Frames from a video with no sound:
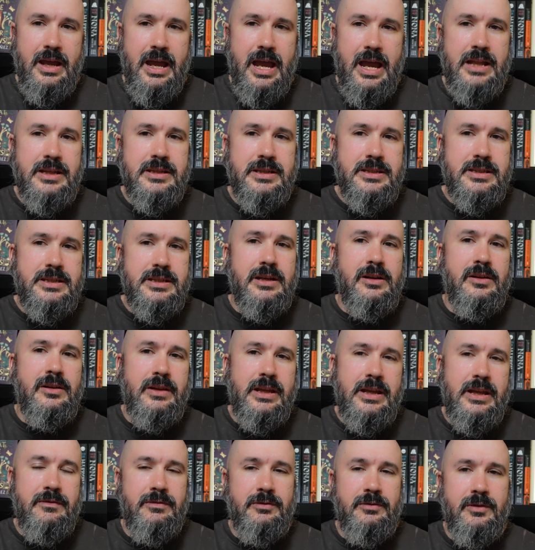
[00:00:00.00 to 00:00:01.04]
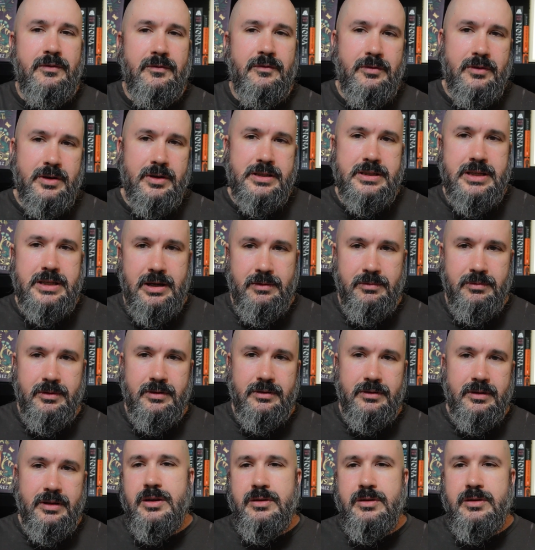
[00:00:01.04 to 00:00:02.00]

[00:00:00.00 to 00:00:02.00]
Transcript: and still leave room for a sequel.